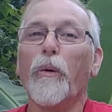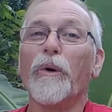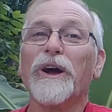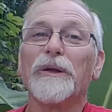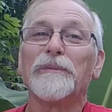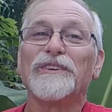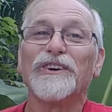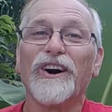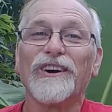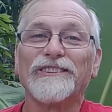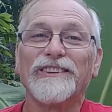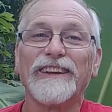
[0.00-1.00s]
We're going to be
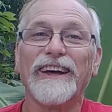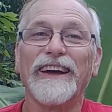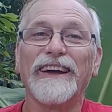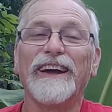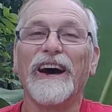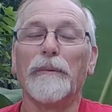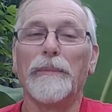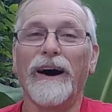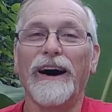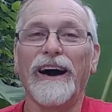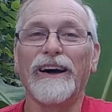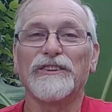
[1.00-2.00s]
talking today
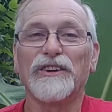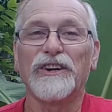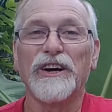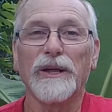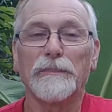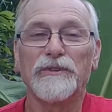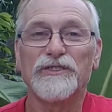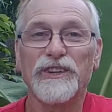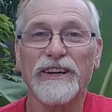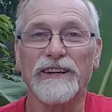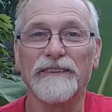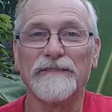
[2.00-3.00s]
about how to cut up a
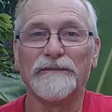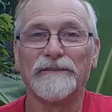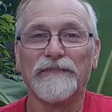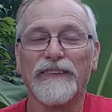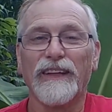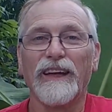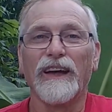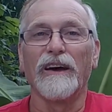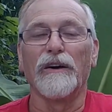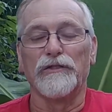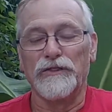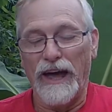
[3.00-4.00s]
chicken.
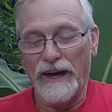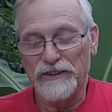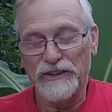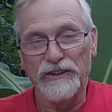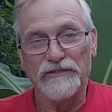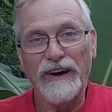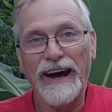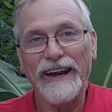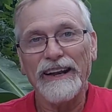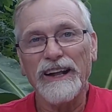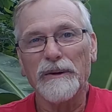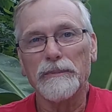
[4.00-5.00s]
How to divide
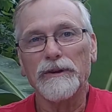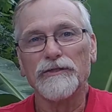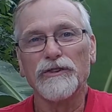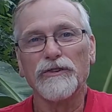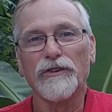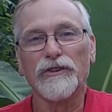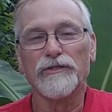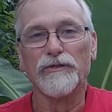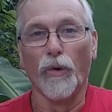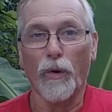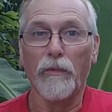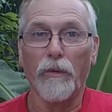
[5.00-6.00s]
it up into those
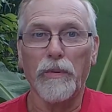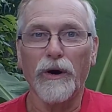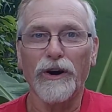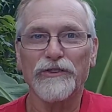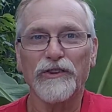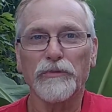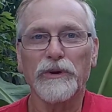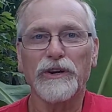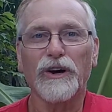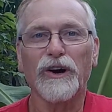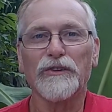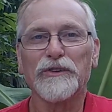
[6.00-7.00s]
normal parts, as we
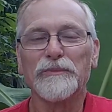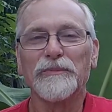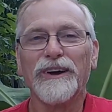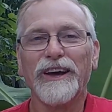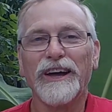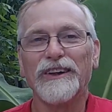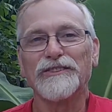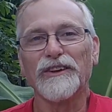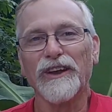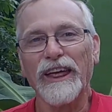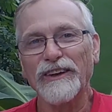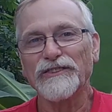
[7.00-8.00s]
call them, into
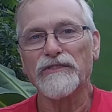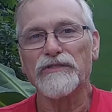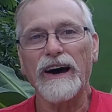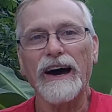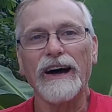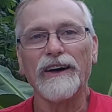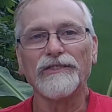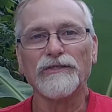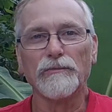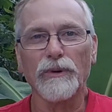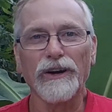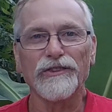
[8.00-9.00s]
legs and thighs
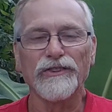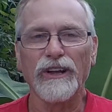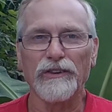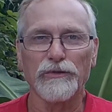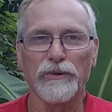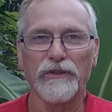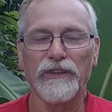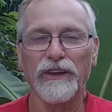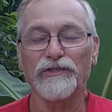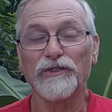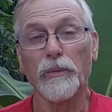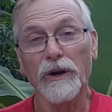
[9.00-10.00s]
and breasts and that sort of
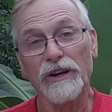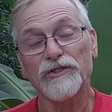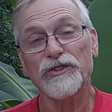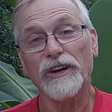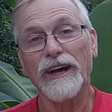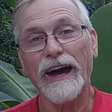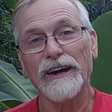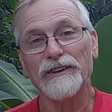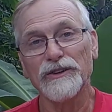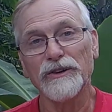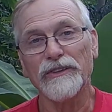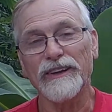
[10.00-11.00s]
thing. So we're going to show you how to
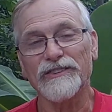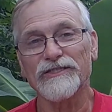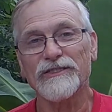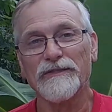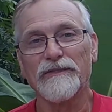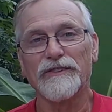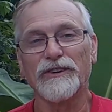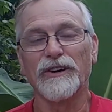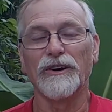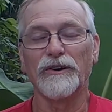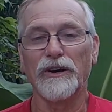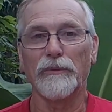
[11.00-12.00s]
do this.
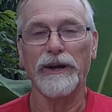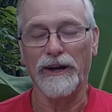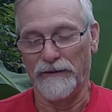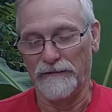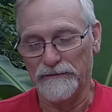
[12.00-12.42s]
So here we go.